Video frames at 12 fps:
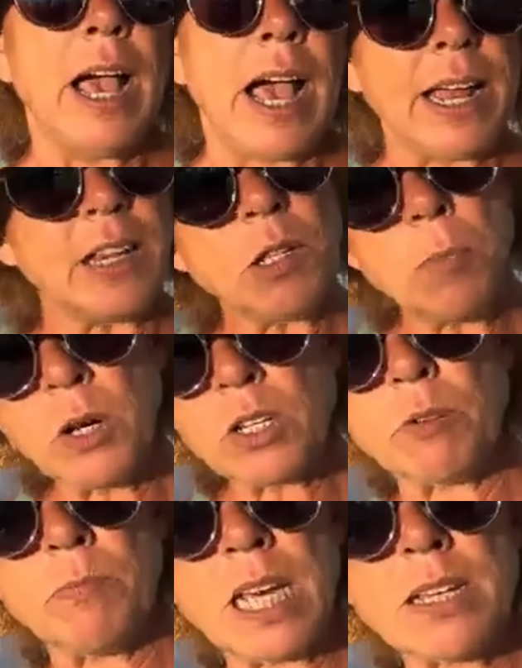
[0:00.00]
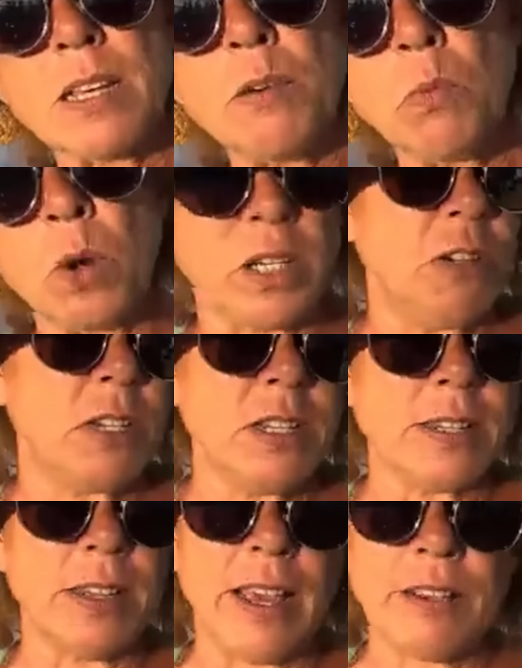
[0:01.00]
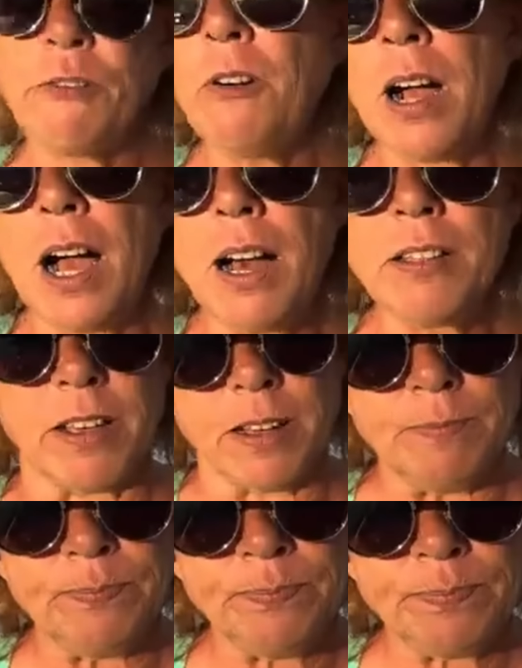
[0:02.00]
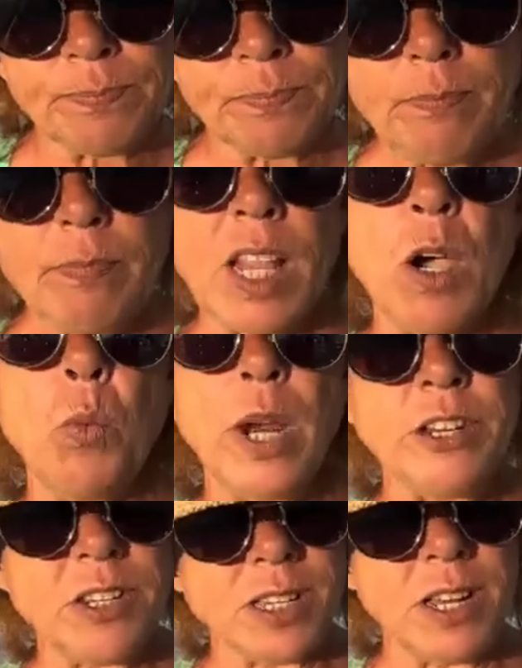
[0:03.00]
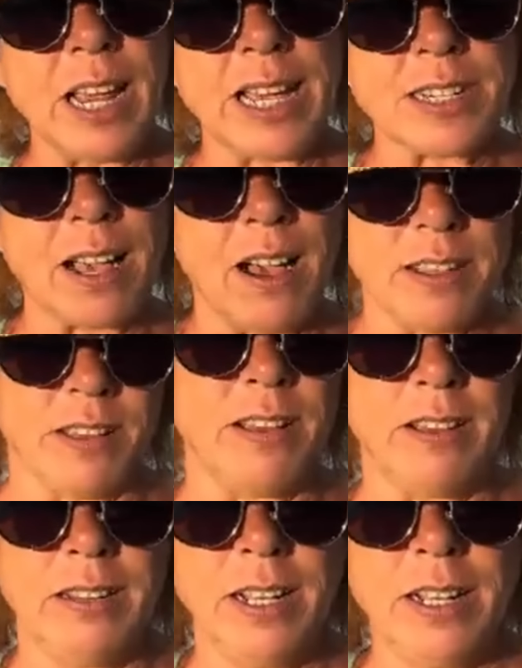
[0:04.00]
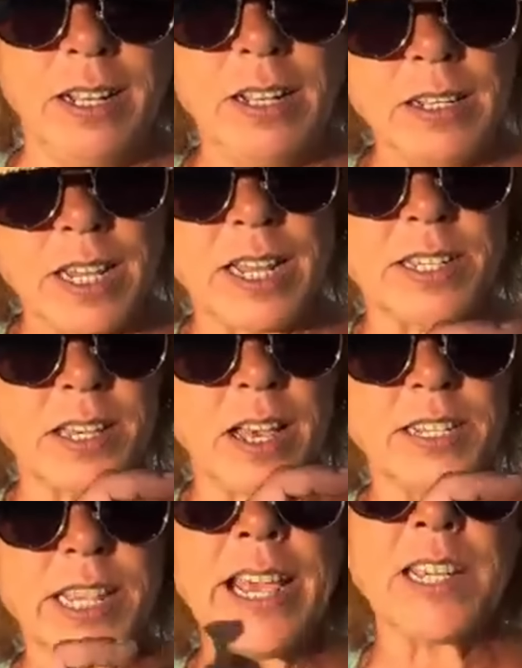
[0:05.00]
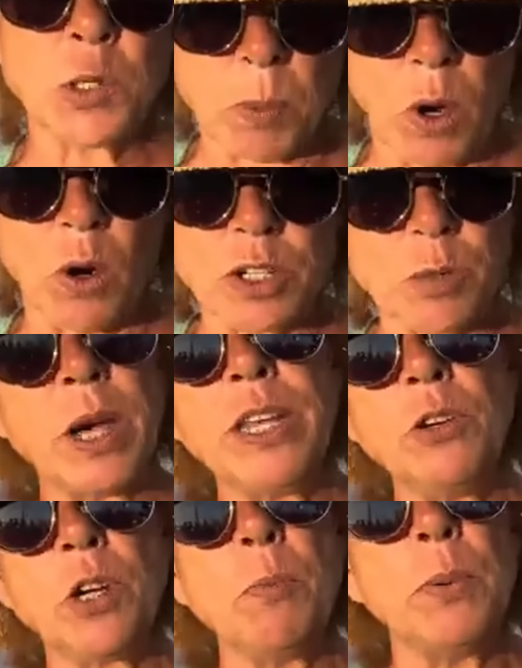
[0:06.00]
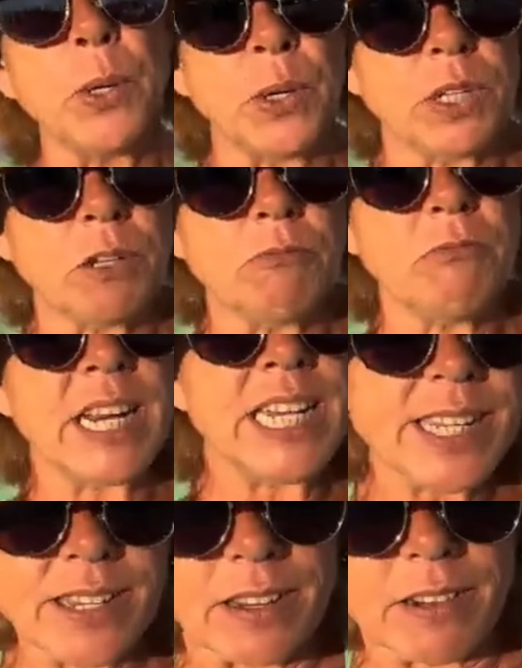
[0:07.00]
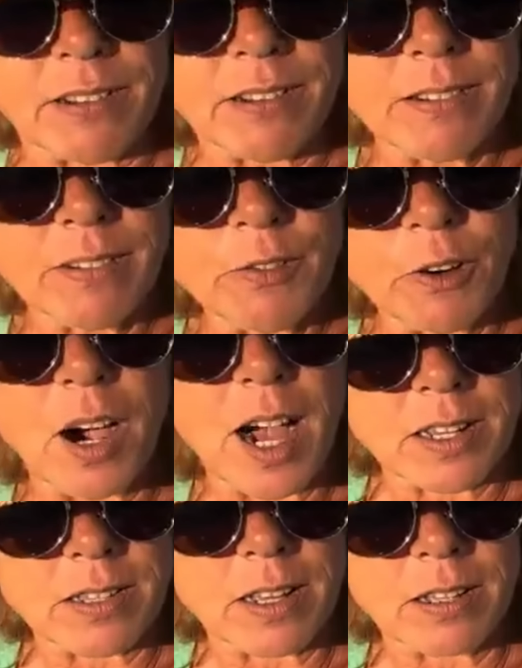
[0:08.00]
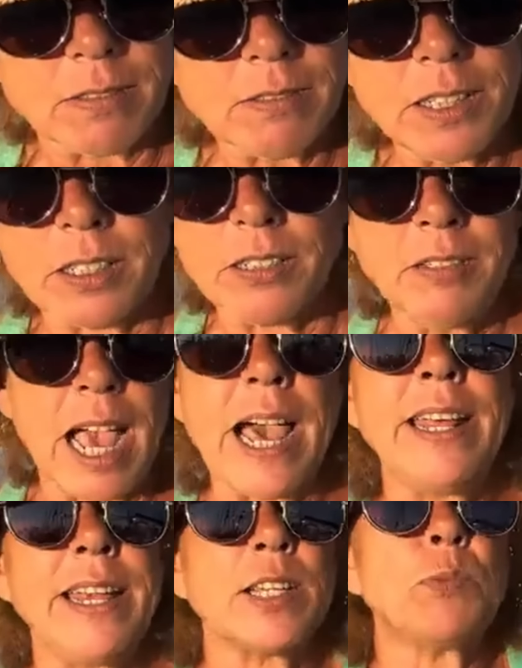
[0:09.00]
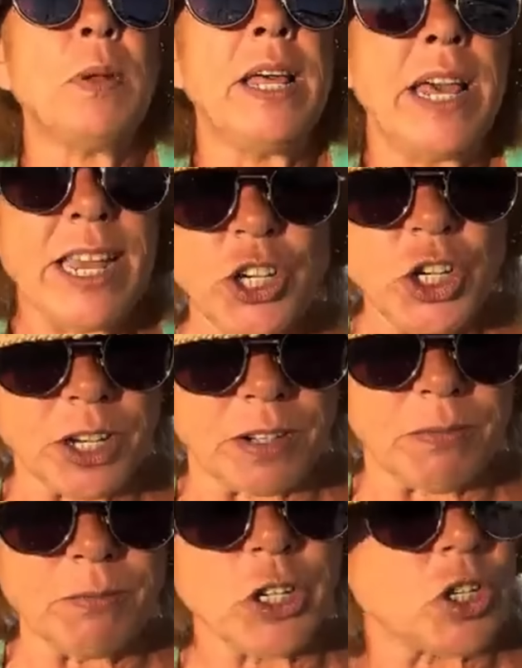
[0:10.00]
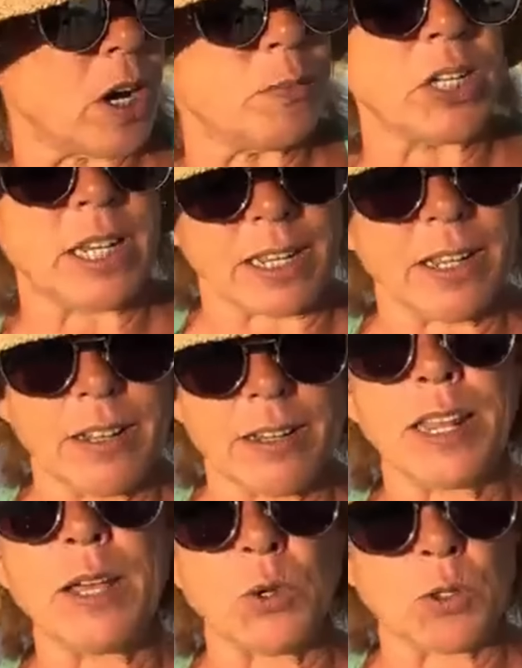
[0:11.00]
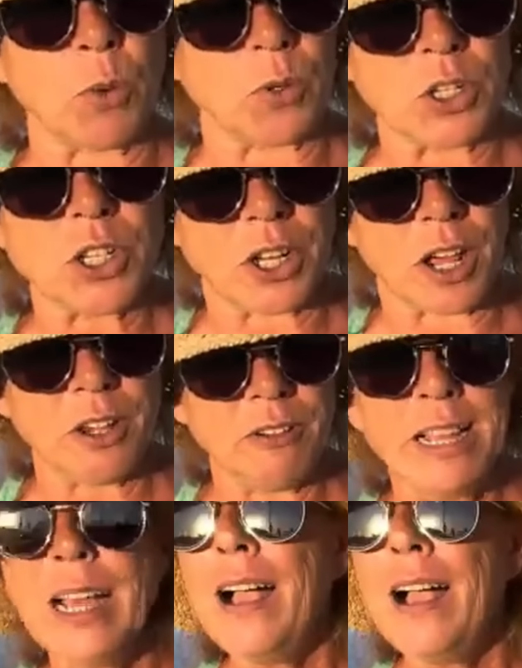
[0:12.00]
And at the bottom, there's a one you can select for other. And when you select other, there's a text box where you can put the reason for other, you know, an explanation, which I would think they would want to know.